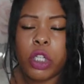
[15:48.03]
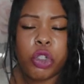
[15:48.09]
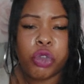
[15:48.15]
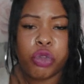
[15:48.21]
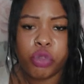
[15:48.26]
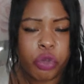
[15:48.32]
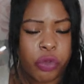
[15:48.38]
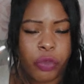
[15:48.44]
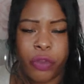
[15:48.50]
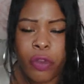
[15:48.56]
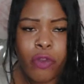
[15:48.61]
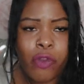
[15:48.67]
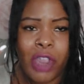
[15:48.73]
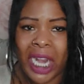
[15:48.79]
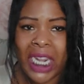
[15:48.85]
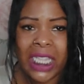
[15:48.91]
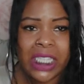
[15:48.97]
truth
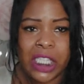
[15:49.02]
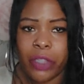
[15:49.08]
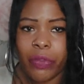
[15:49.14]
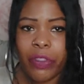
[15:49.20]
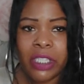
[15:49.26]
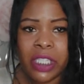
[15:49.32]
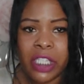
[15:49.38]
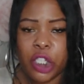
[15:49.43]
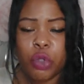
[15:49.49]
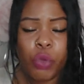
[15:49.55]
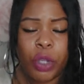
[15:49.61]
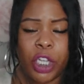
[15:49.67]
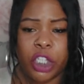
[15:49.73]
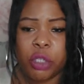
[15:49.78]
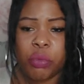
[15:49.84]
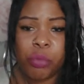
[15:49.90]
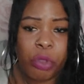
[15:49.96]
reality of the
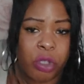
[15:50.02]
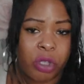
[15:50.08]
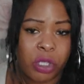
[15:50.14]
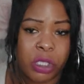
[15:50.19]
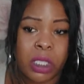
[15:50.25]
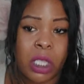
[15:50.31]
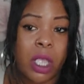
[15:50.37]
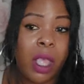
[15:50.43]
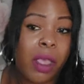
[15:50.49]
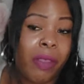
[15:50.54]
situation because